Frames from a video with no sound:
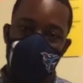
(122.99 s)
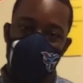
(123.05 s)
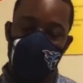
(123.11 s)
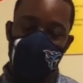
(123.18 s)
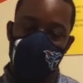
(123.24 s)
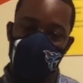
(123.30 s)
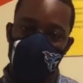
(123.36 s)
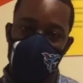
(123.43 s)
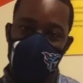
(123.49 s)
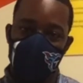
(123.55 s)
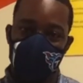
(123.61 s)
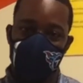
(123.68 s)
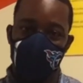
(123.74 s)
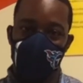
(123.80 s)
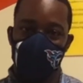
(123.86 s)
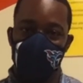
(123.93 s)
to touch bases
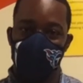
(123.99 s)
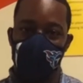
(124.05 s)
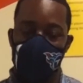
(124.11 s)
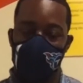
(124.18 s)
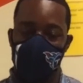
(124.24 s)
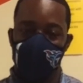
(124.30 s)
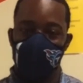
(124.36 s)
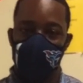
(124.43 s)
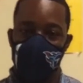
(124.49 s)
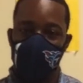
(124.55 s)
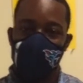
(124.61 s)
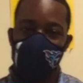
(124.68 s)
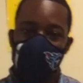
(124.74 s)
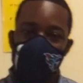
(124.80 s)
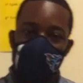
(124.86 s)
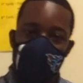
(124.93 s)
with you right quick.
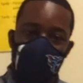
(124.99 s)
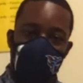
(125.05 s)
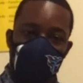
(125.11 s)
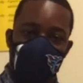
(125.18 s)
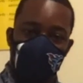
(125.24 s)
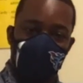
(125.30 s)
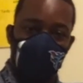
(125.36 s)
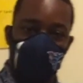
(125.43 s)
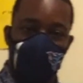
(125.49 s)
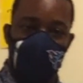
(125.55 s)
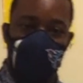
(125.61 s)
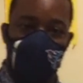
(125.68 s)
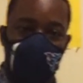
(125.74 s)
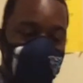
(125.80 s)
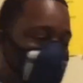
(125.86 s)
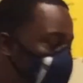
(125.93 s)
If you didn't
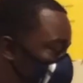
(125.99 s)
notice,